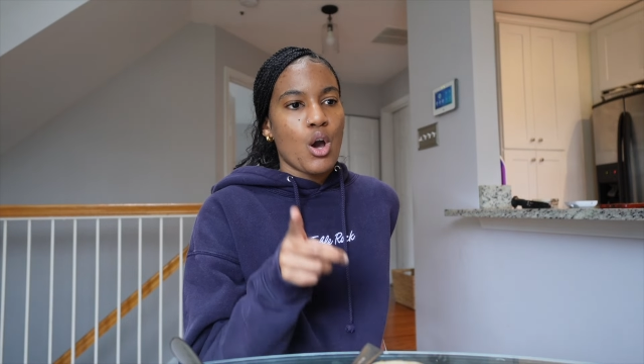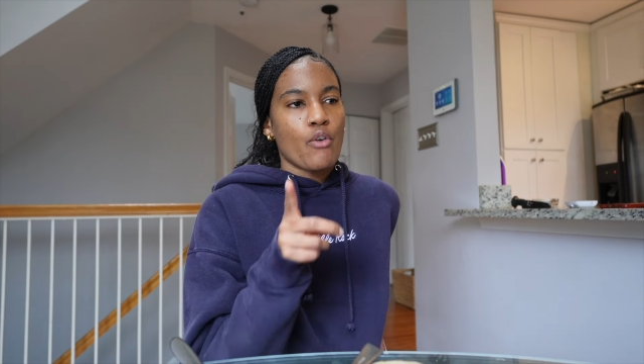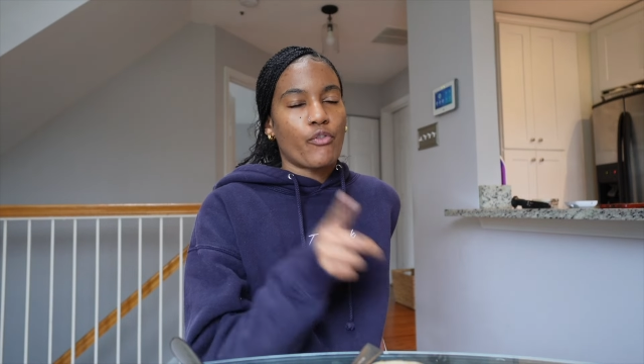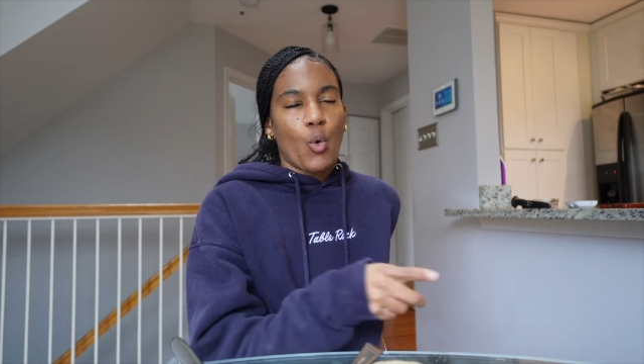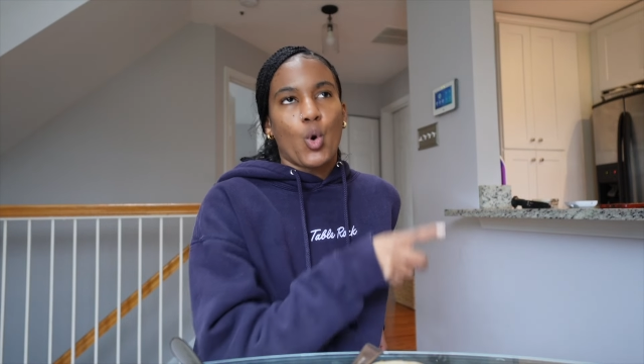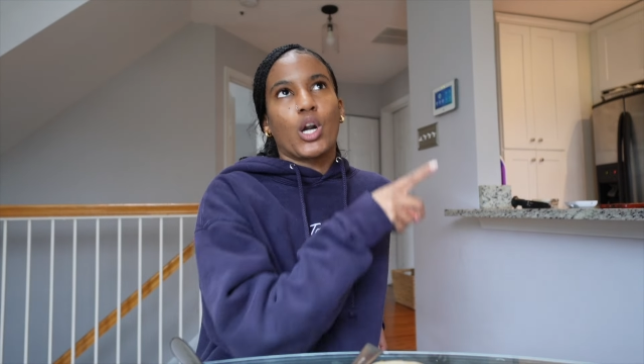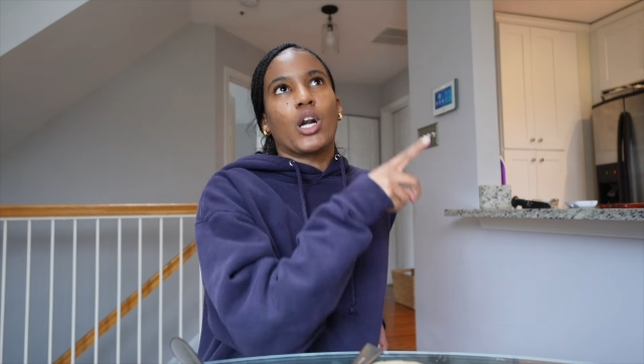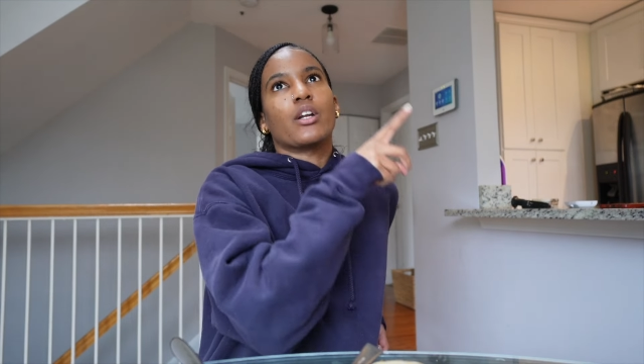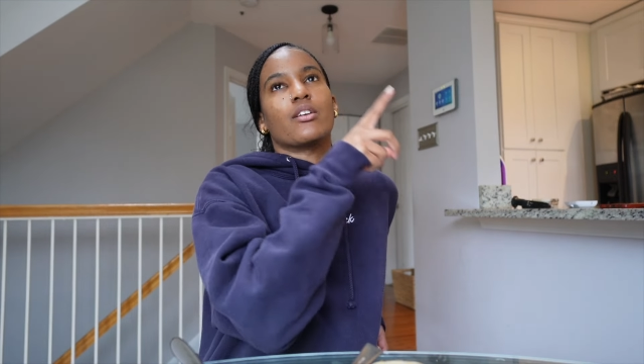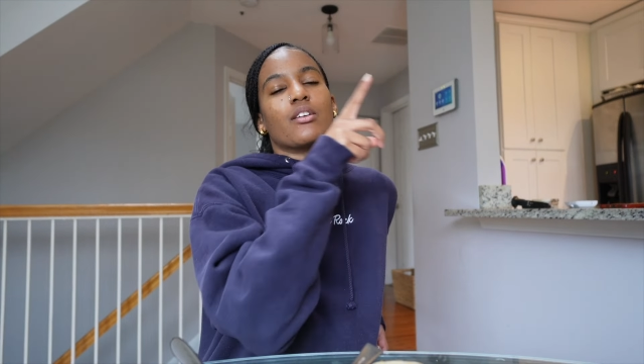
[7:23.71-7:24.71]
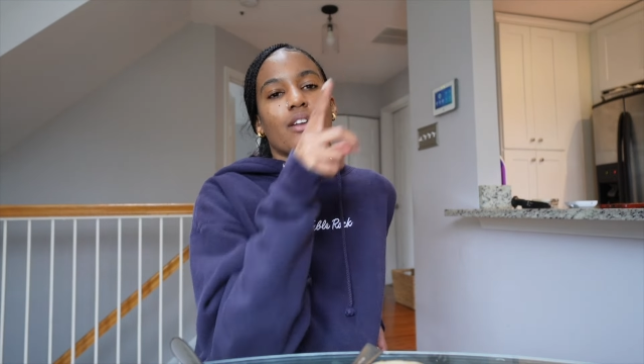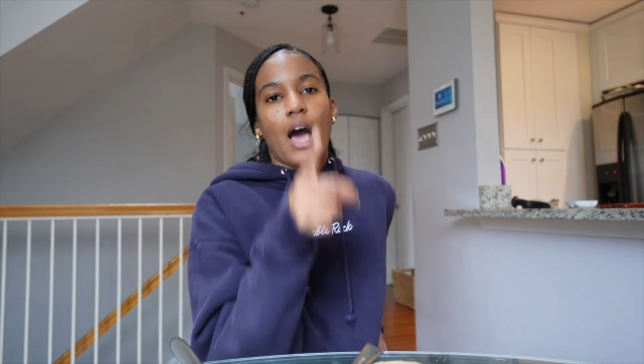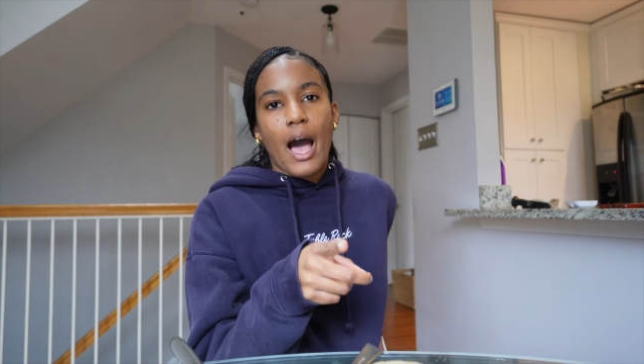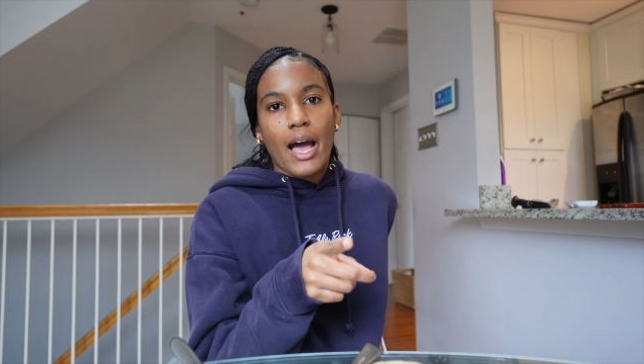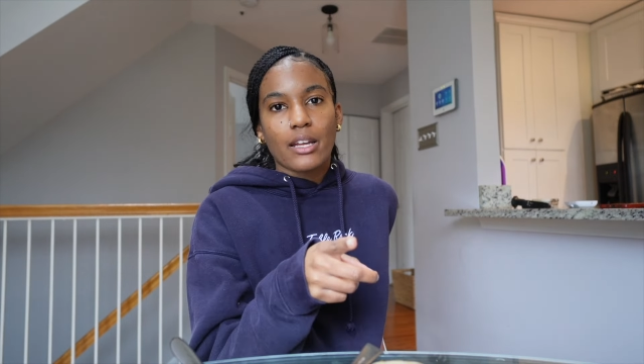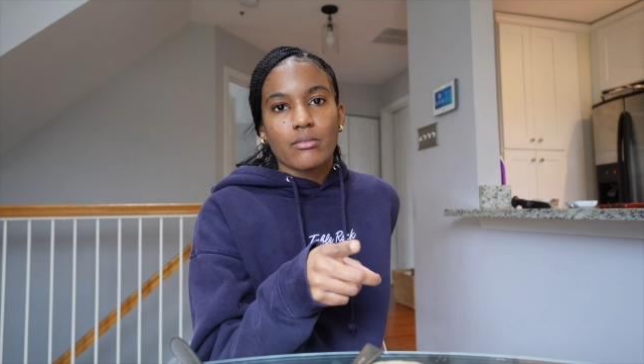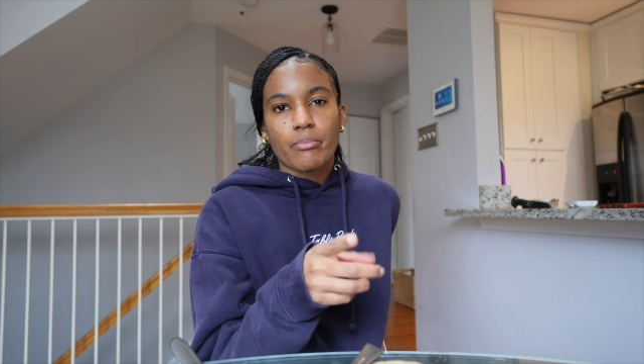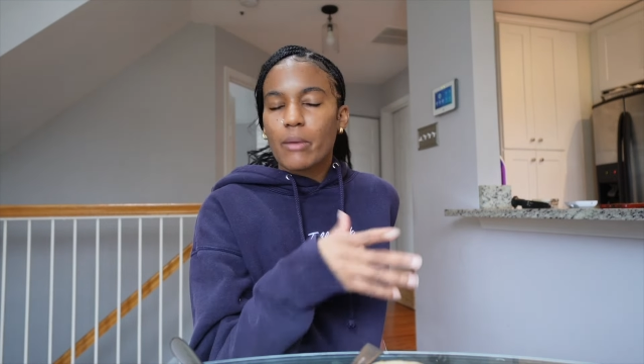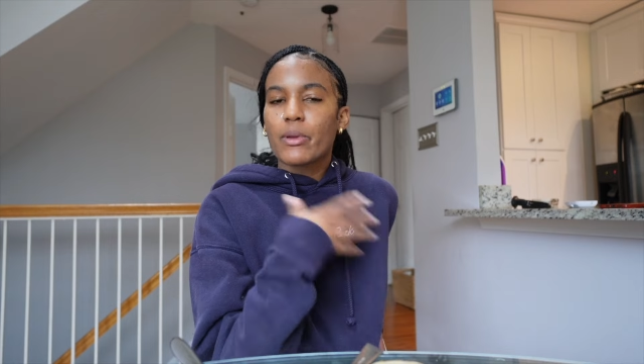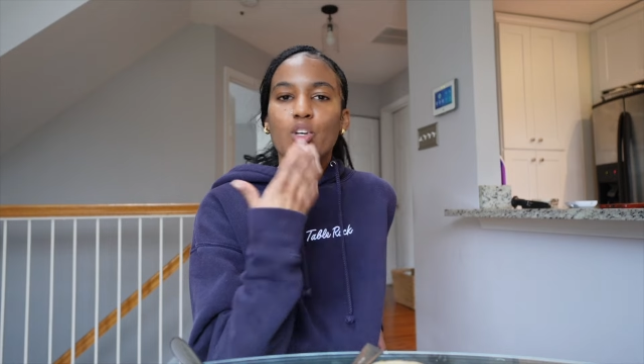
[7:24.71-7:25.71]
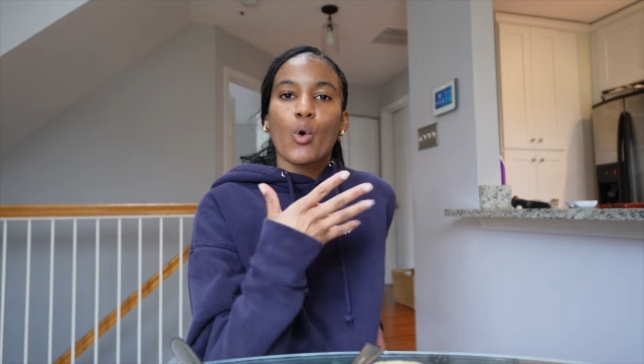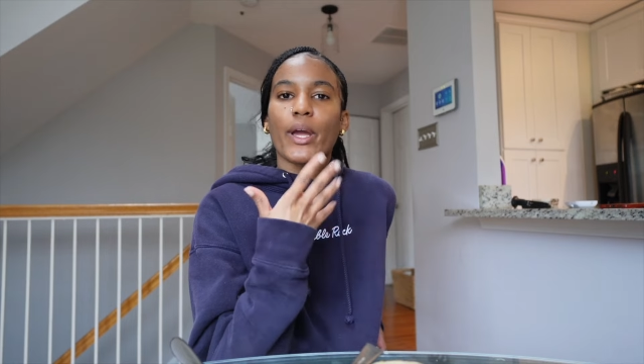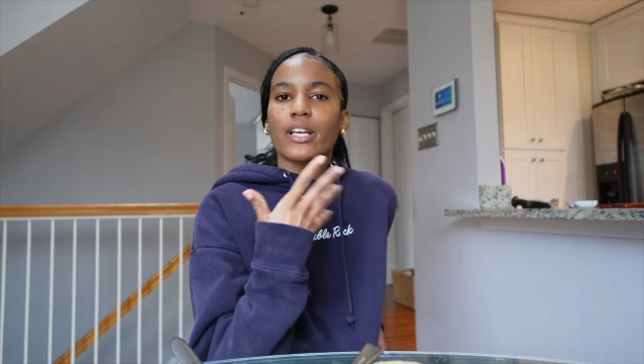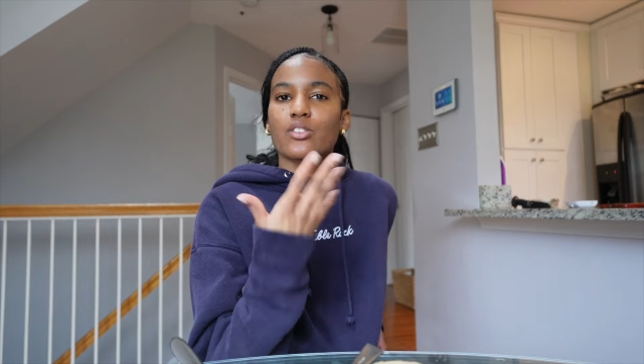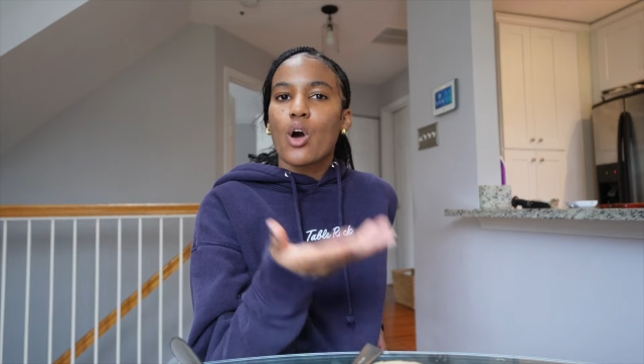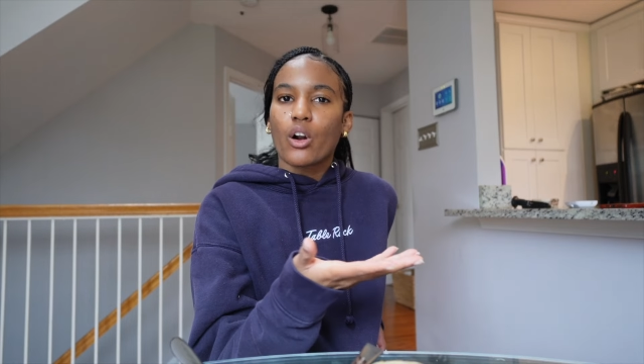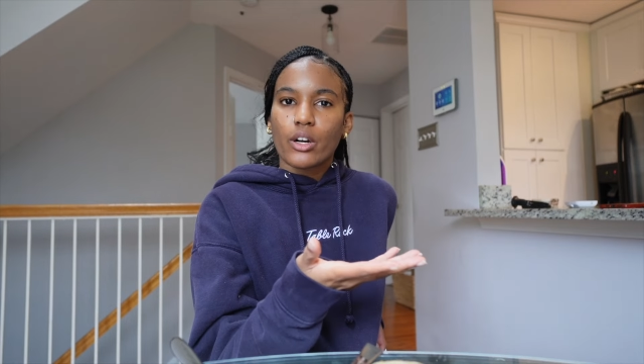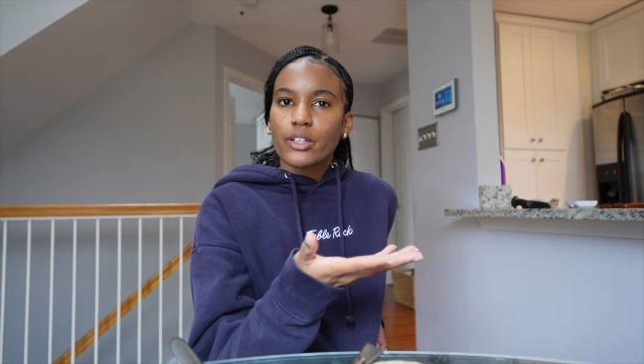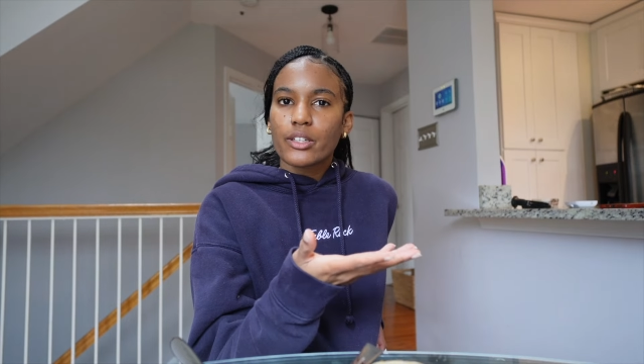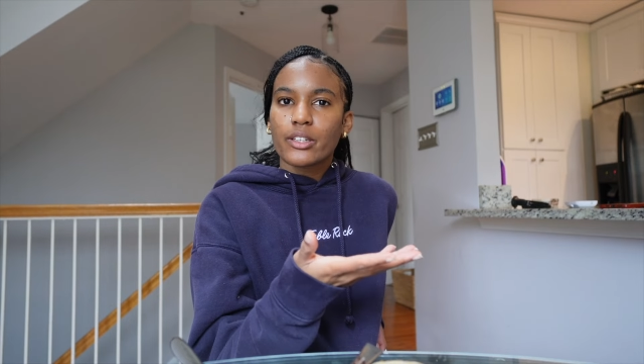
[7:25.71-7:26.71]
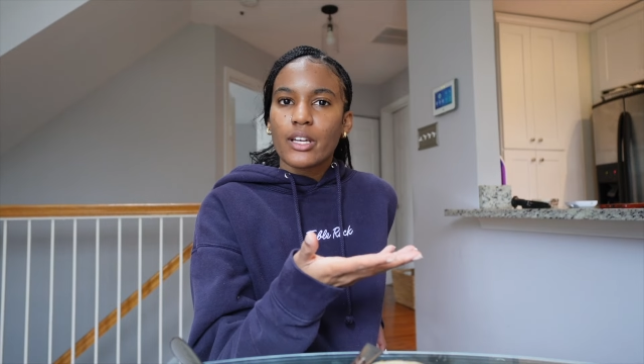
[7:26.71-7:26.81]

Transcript: for not maybe going as hard